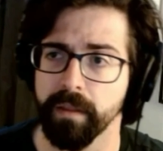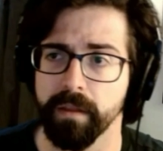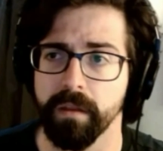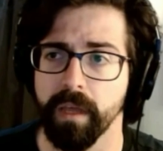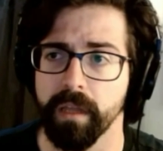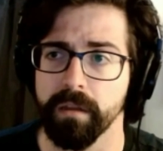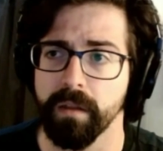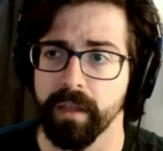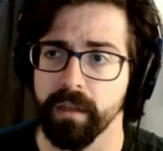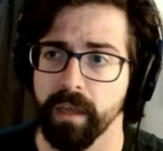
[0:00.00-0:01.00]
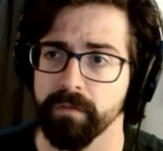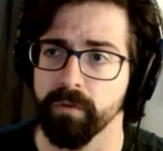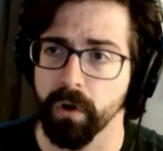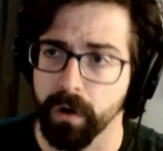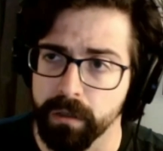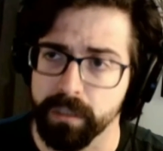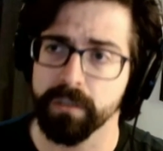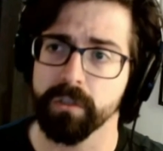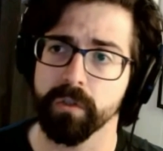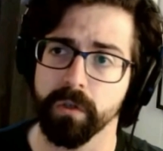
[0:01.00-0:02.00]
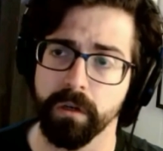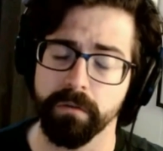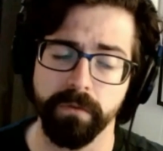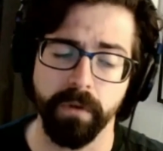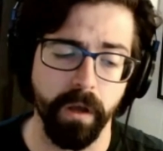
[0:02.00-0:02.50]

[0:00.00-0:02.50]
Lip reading: that they have earned and deserve.